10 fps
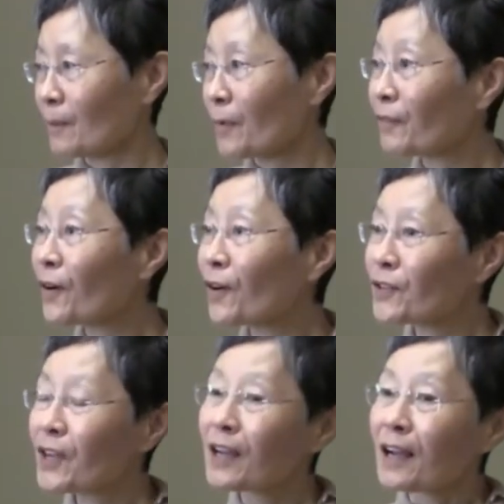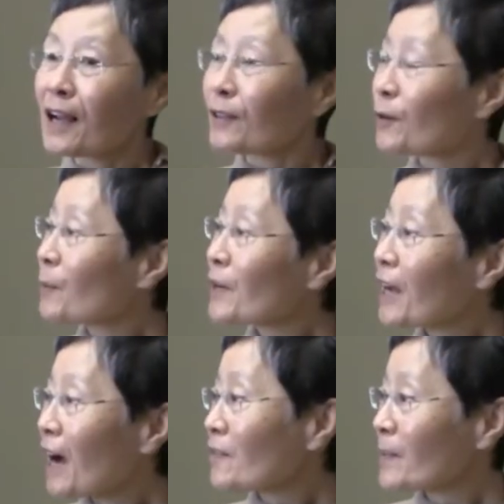Of course, the Roman
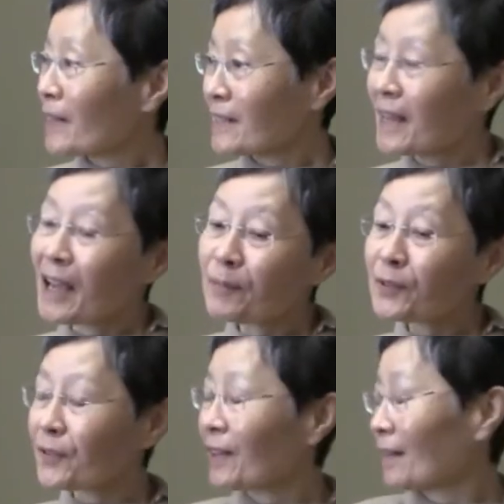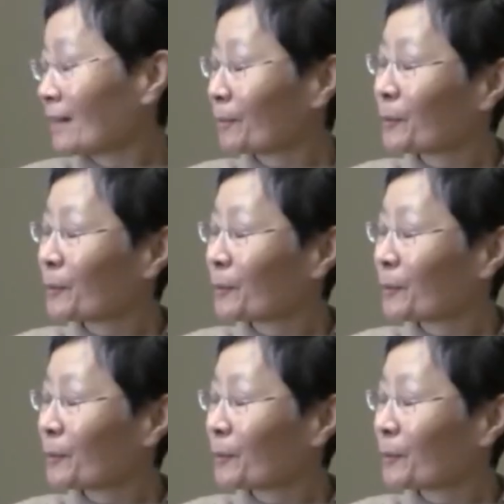governors came to the